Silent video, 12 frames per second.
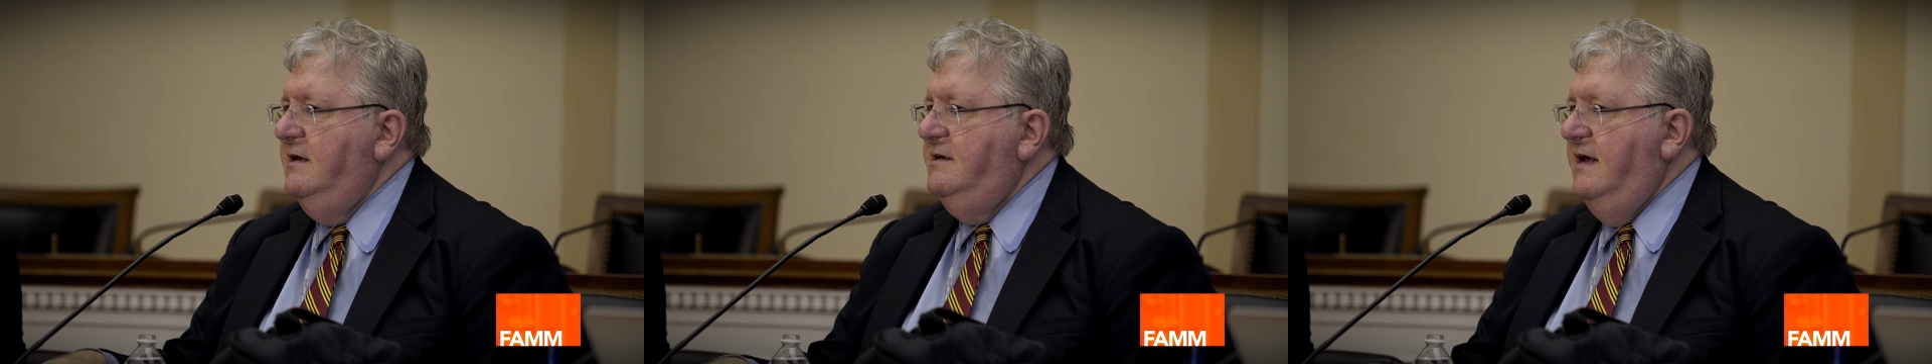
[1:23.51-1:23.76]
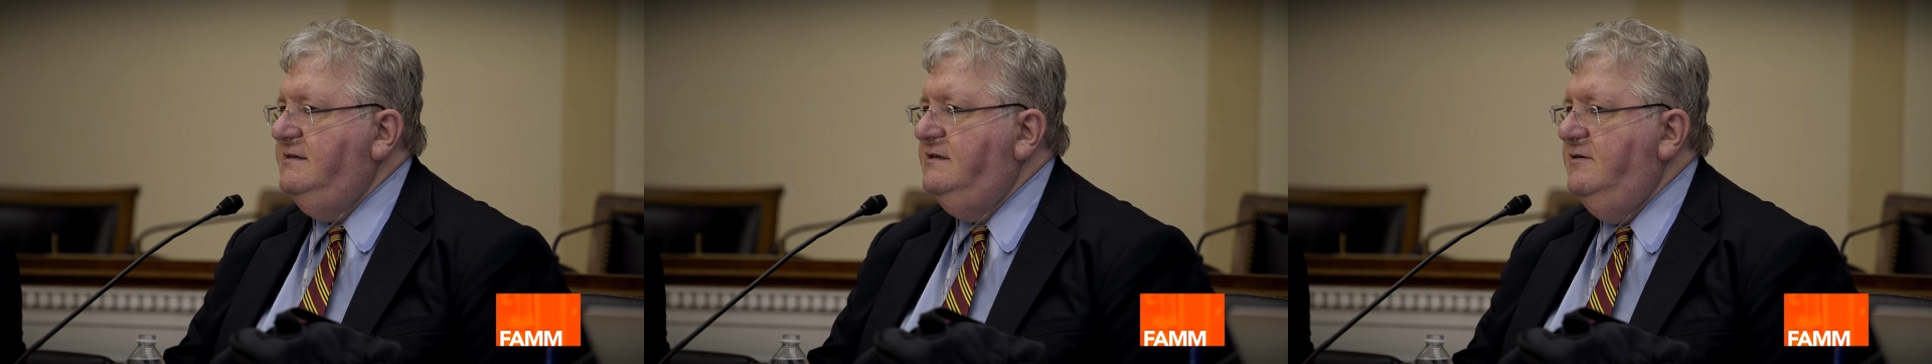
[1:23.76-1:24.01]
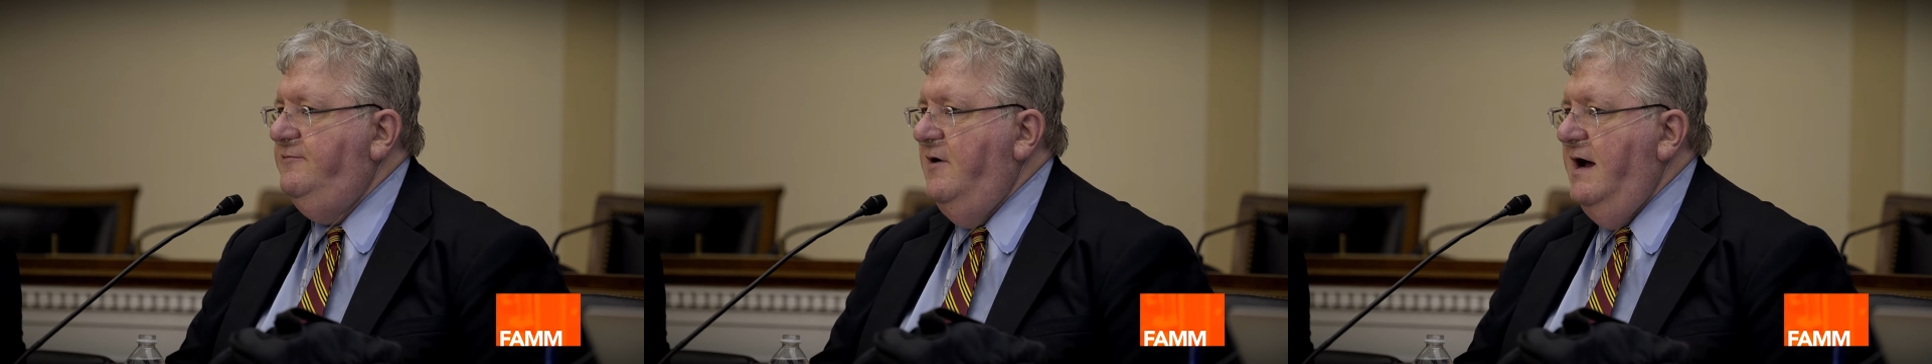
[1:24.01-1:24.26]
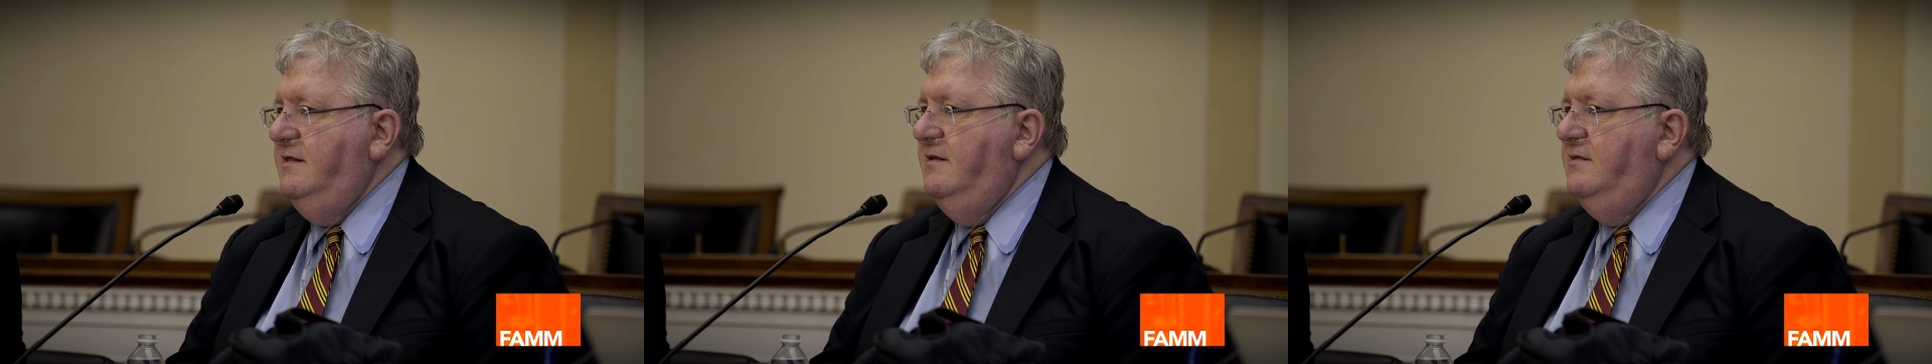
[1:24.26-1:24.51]

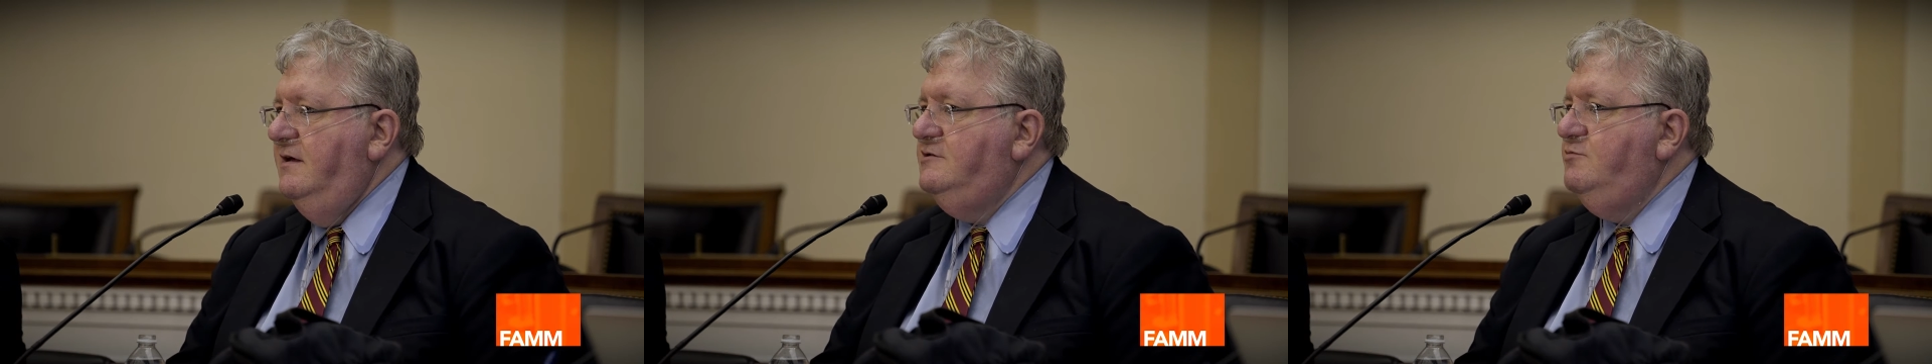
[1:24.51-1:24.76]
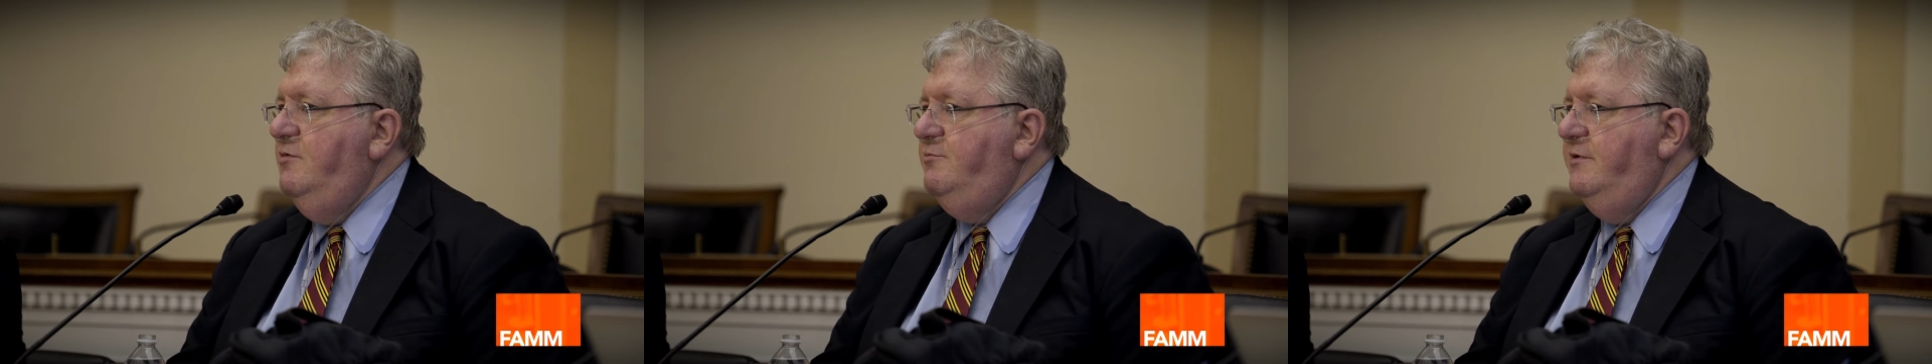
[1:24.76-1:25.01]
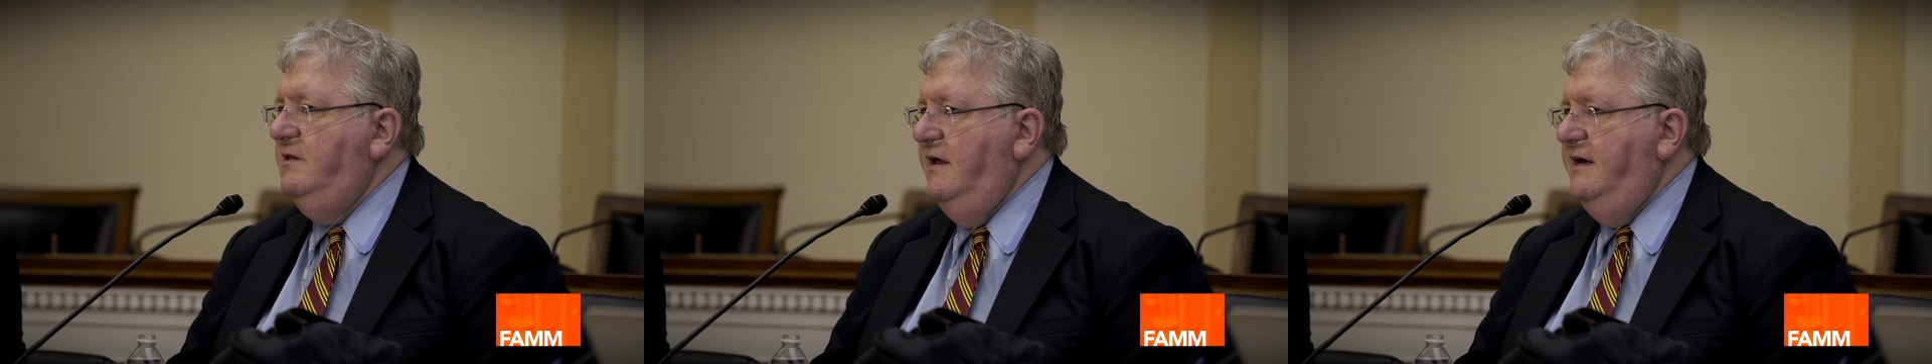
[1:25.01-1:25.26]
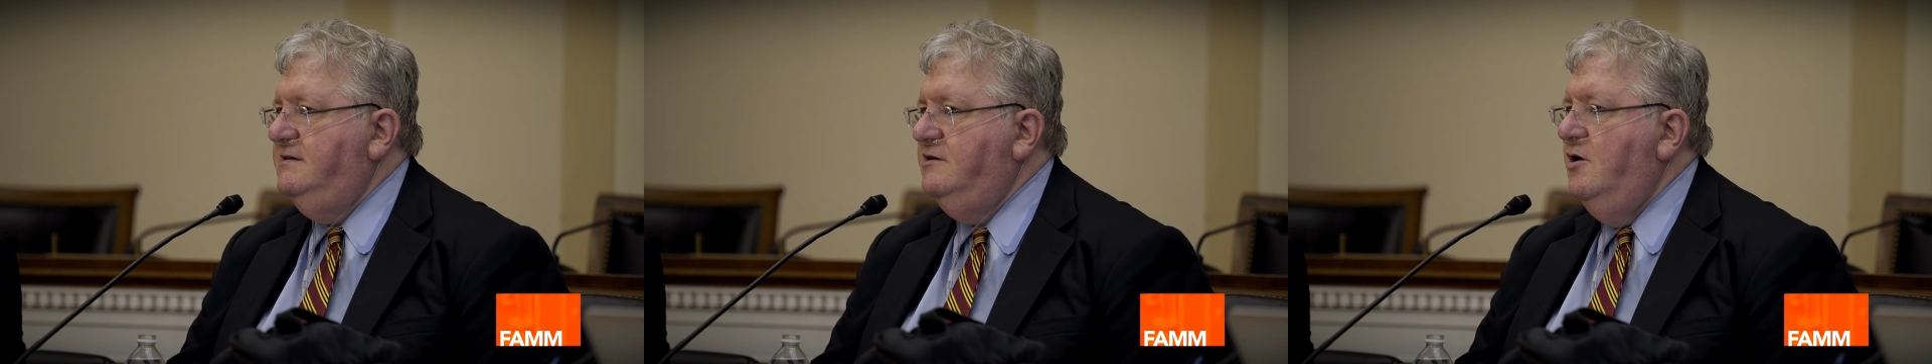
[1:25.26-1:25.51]
testified that this would
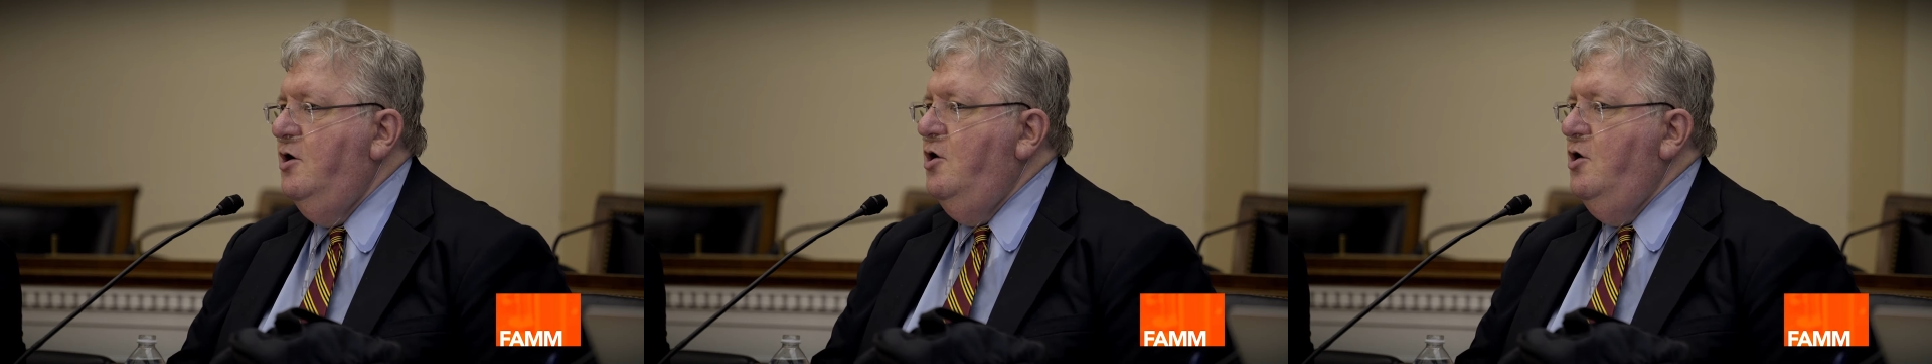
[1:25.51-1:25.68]
release